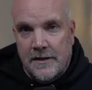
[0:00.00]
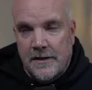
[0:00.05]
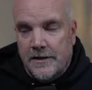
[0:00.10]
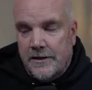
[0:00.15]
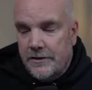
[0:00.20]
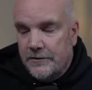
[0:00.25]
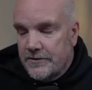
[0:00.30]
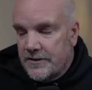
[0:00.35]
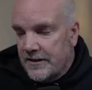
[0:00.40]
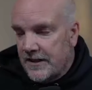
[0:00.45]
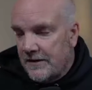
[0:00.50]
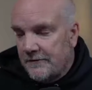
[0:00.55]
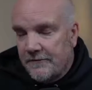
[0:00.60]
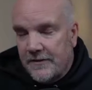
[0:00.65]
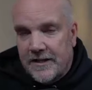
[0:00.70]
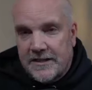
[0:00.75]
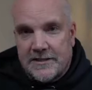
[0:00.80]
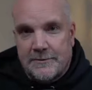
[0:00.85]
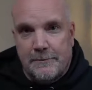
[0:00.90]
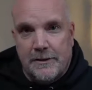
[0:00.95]
using that
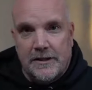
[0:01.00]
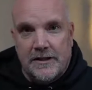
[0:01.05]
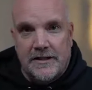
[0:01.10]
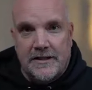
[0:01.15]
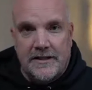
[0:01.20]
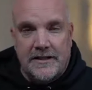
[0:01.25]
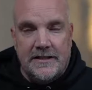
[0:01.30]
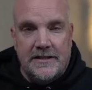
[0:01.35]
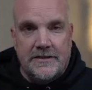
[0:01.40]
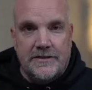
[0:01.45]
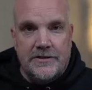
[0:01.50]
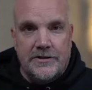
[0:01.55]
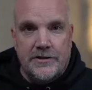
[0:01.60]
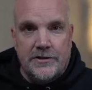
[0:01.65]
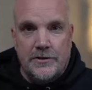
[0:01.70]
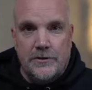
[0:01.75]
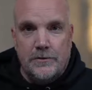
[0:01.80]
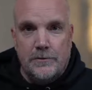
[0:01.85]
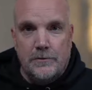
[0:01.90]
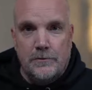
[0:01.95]
flexibility
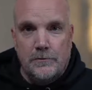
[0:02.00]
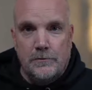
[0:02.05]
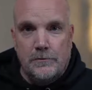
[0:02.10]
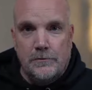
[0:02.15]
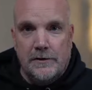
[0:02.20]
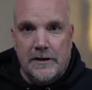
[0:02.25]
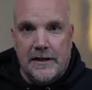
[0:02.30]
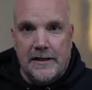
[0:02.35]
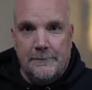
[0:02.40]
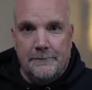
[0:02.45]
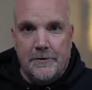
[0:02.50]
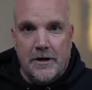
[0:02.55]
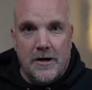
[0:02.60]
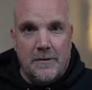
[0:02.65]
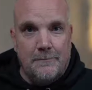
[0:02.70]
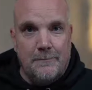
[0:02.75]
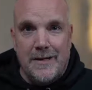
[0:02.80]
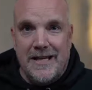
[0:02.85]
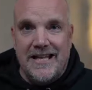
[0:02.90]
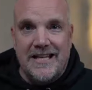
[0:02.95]
to
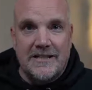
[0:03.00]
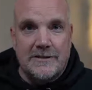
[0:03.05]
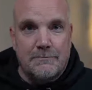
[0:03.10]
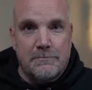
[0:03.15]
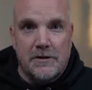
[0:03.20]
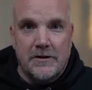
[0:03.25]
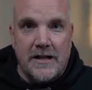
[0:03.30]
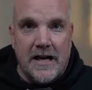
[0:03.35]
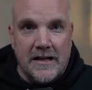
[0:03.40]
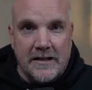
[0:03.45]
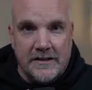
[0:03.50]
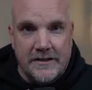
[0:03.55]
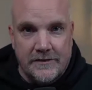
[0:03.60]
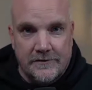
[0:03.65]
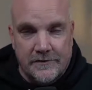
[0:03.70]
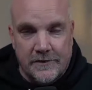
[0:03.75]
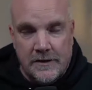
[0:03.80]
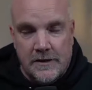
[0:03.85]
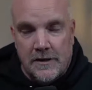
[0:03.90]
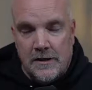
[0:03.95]
not be as
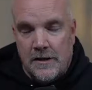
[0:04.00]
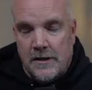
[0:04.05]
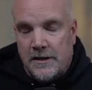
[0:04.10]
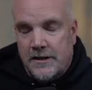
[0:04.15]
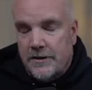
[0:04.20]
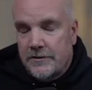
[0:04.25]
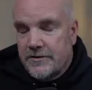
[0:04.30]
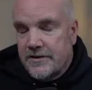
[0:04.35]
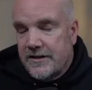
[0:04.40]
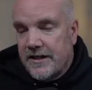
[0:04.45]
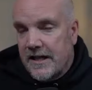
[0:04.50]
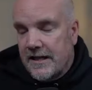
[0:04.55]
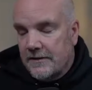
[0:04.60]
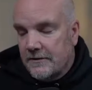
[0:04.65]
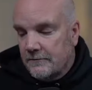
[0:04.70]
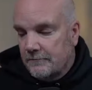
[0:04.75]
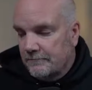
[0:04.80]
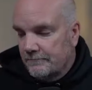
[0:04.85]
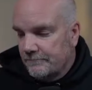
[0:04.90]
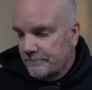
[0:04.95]
productive, using that
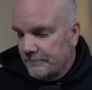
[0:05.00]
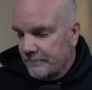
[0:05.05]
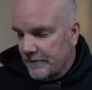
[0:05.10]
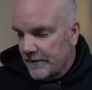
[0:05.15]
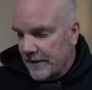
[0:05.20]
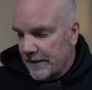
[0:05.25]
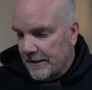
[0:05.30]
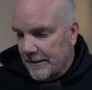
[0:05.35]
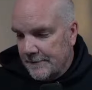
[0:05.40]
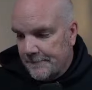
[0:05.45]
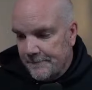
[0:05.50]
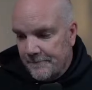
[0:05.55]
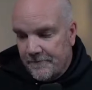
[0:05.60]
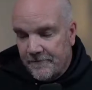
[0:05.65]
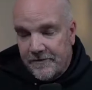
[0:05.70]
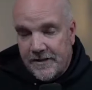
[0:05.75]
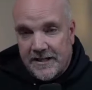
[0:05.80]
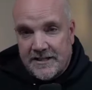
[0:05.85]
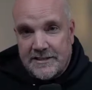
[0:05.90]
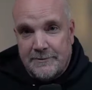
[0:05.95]

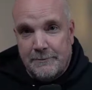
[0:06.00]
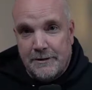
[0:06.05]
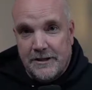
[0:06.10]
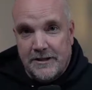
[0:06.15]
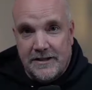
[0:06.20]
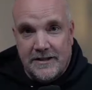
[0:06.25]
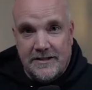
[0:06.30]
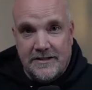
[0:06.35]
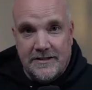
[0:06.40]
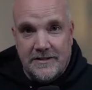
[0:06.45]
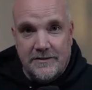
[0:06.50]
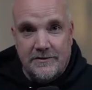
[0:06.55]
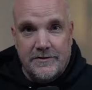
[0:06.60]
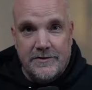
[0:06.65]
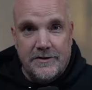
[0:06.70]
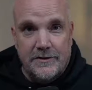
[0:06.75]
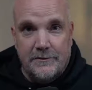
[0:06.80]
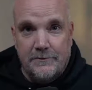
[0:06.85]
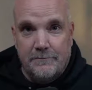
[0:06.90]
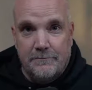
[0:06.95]
flexibility
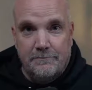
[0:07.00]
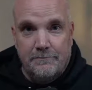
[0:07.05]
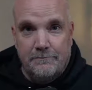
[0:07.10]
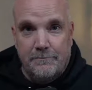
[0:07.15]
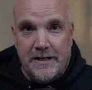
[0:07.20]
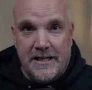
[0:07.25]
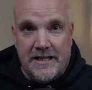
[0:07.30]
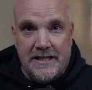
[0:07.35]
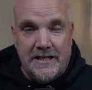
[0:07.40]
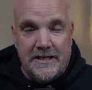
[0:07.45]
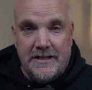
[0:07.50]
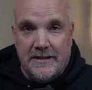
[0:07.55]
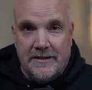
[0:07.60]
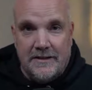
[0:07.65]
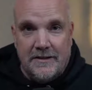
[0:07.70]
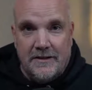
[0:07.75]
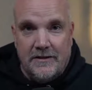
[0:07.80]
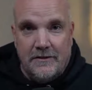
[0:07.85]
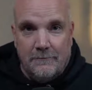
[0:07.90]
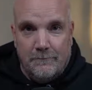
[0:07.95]
to be
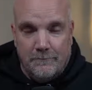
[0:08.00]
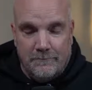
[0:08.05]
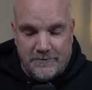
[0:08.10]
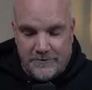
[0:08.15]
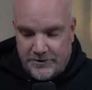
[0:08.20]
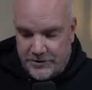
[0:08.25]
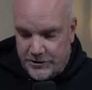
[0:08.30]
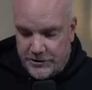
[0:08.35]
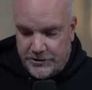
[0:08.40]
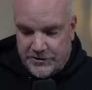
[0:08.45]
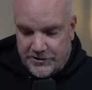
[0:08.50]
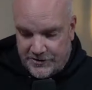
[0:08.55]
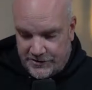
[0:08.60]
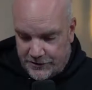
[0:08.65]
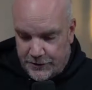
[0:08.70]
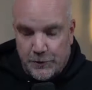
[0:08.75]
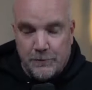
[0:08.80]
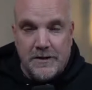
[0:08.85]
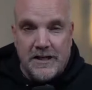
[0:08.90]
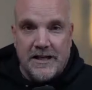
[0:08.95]

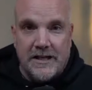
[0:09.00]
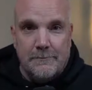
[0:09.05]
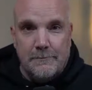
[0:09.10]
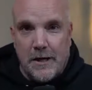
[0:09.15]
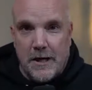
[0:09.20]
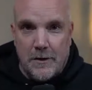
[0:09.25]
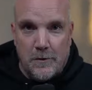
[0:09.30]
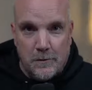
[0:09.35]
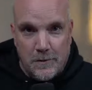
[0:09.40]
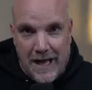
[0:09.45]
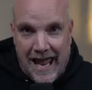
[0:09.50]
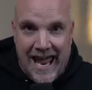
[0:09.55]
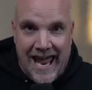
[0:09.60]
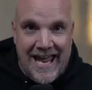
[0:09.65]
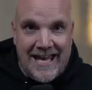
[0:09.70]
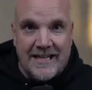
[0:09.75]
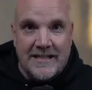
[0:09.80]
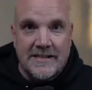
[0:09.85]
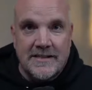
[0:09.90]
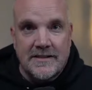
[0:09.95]
stewing in my own
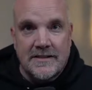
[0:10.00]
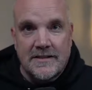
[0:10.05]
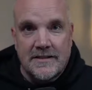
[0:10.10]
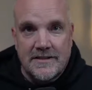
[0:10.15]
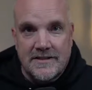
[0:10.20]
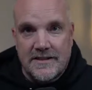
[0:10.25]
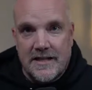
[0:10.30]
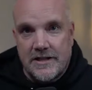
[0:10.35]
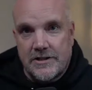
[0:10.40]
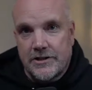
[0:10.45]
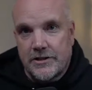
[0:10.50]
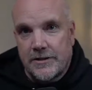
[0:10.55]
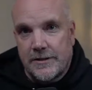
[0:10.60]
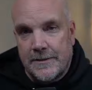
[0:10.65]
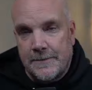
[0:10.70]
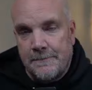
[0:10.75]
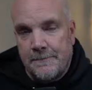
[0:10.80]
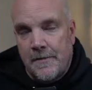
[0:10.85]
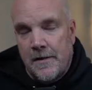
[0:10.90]
angst, essentially.